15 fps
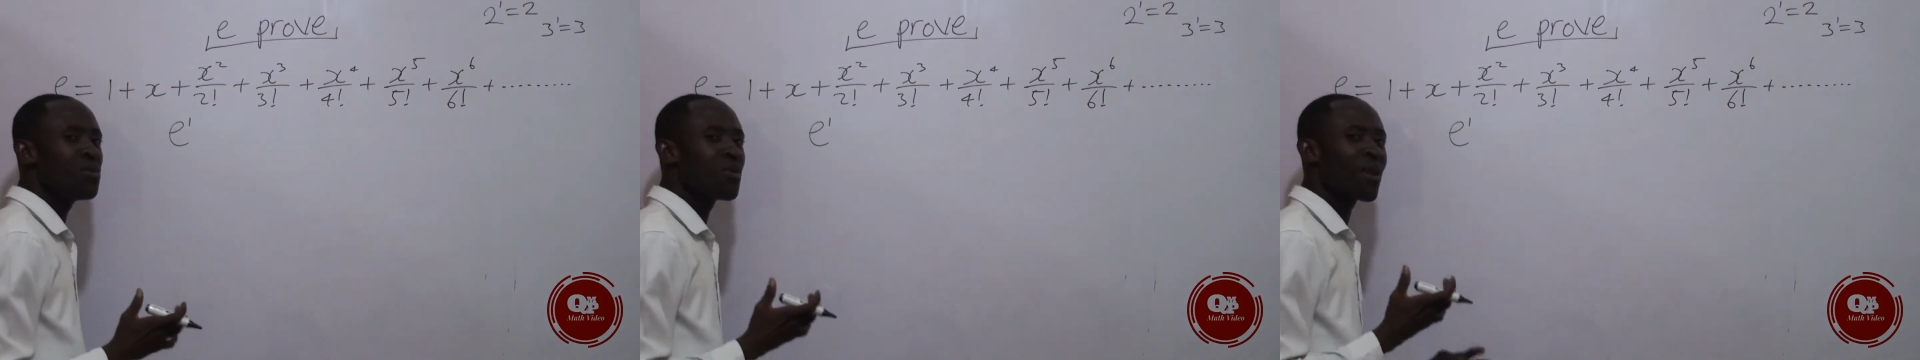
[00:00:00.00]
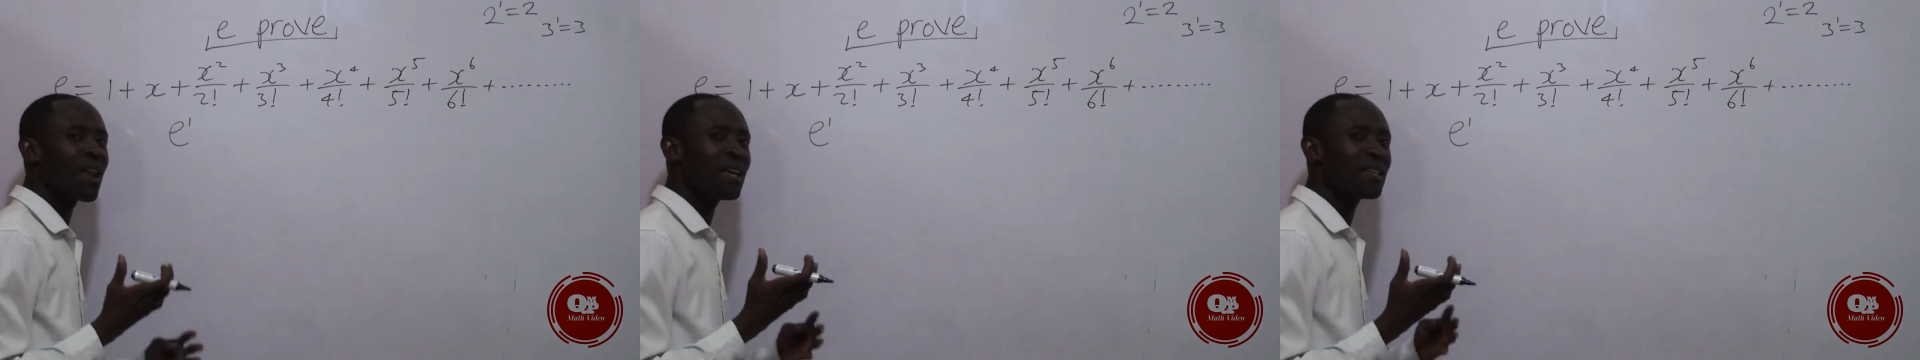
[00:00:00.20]

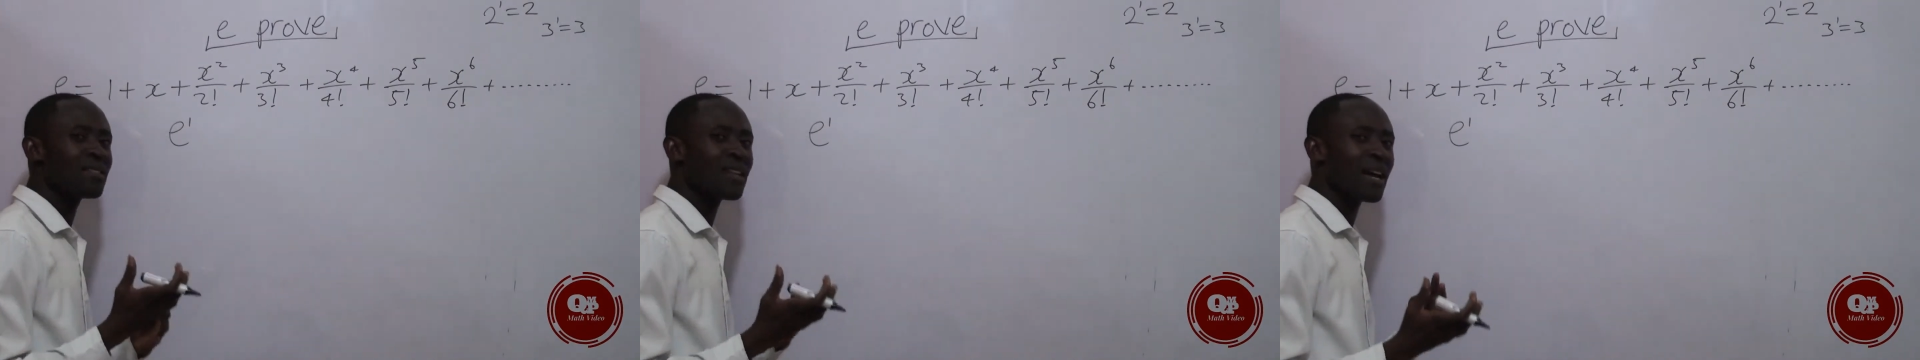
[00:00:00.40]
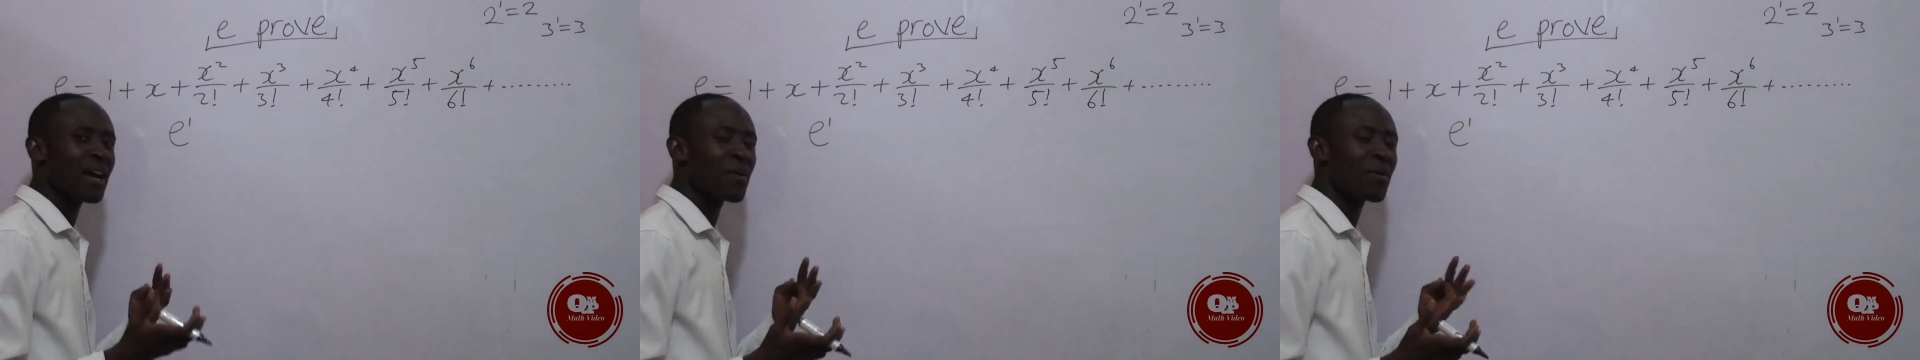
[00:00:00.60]
realize
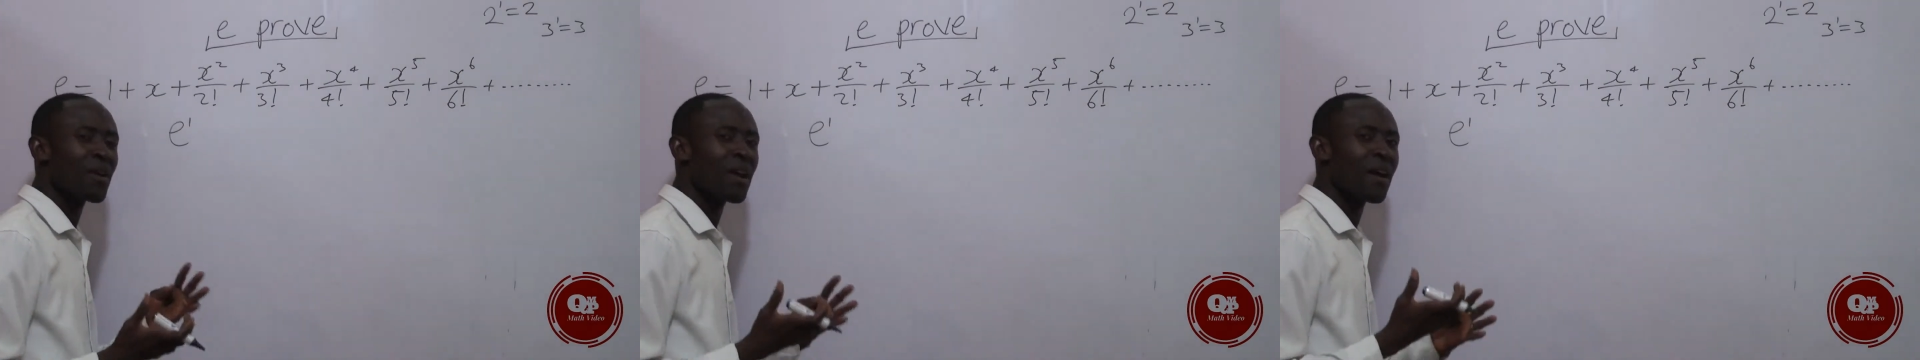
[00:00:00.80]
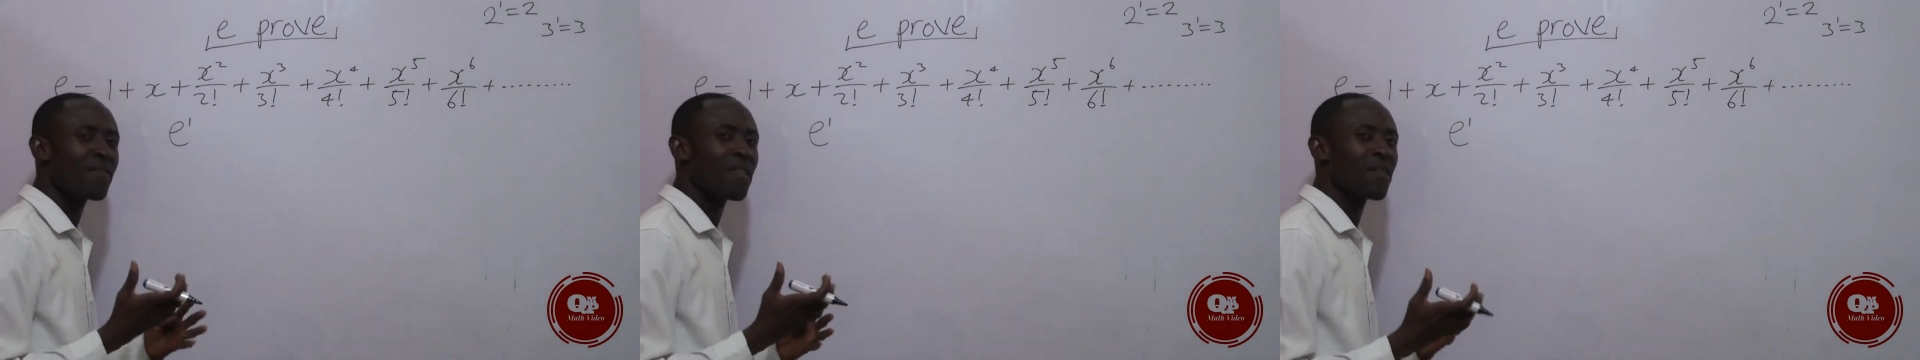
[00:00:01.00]
that we
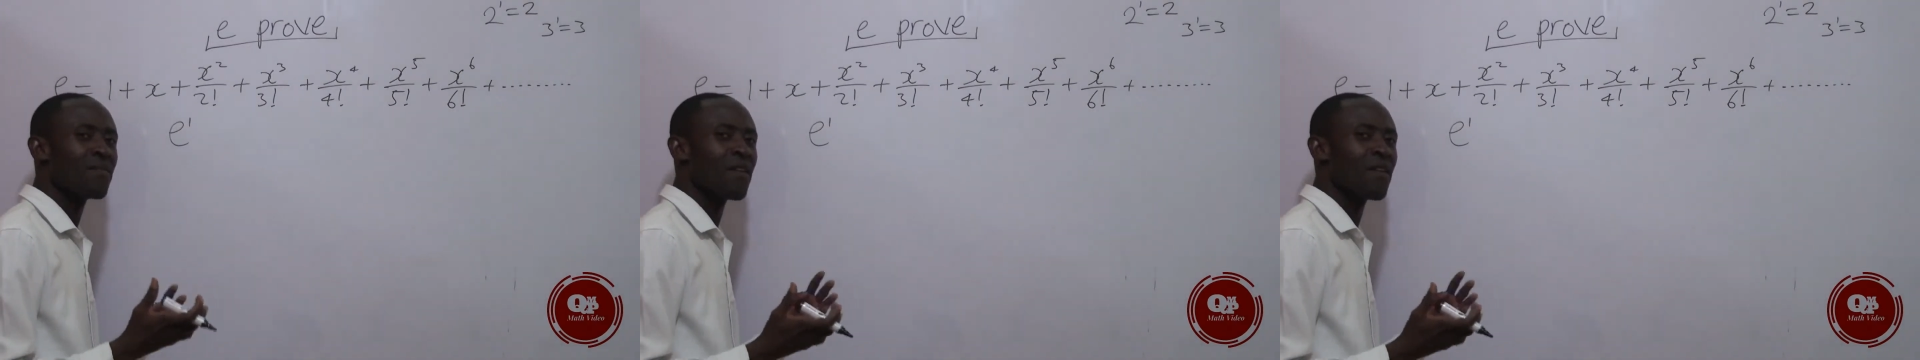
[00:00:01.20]
have the